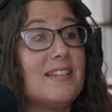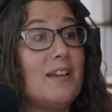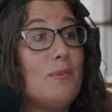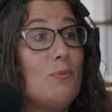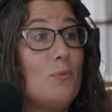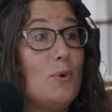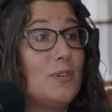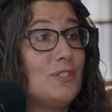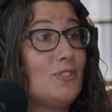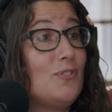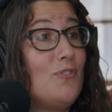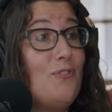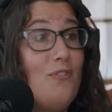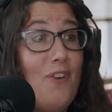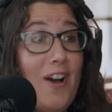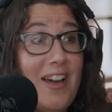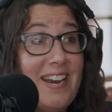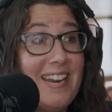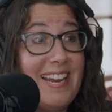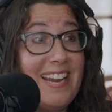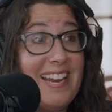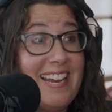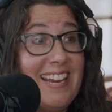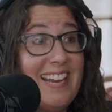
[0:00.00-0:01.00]
And what's
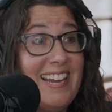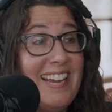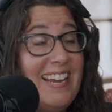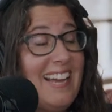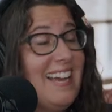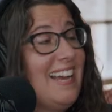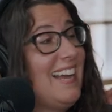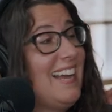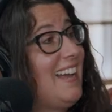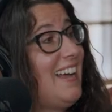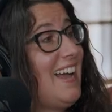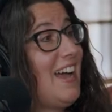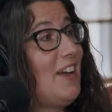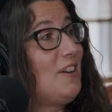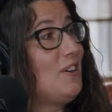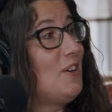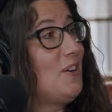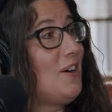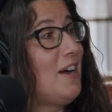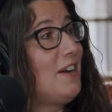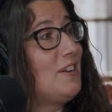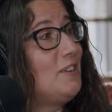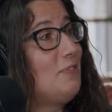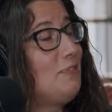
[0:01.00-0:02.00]
funny, I don't
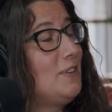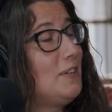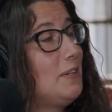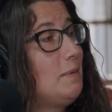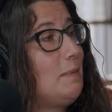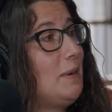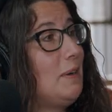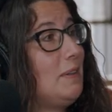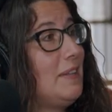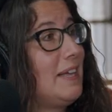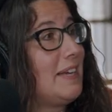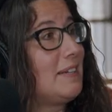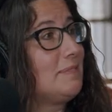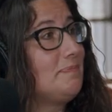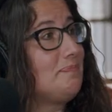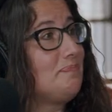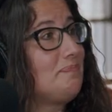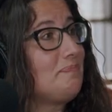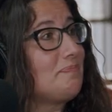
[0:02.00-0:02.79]
know how you feel about like